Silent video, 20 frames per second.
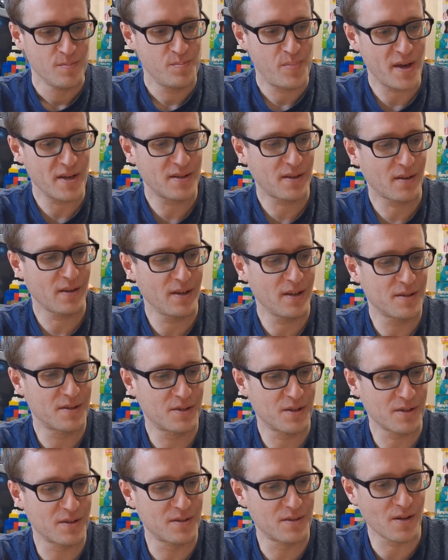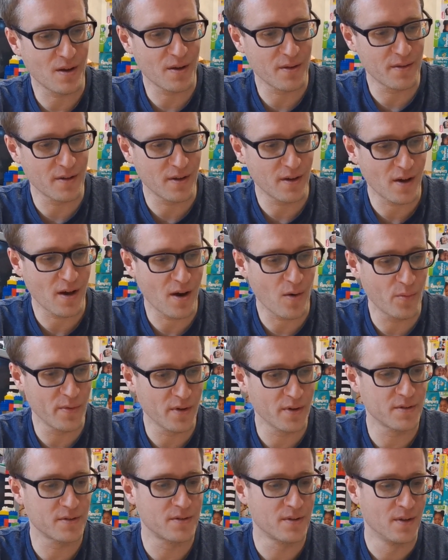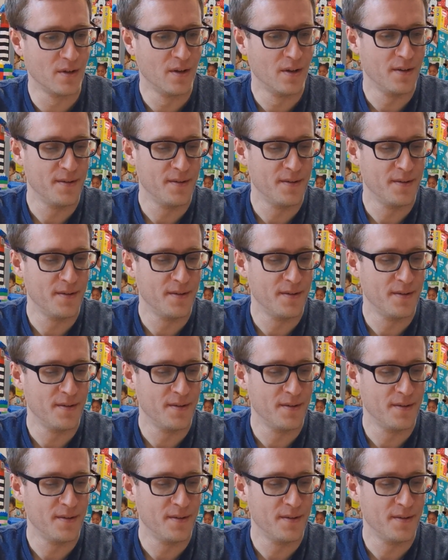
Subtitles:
Basically, it's just all the Hot Wheels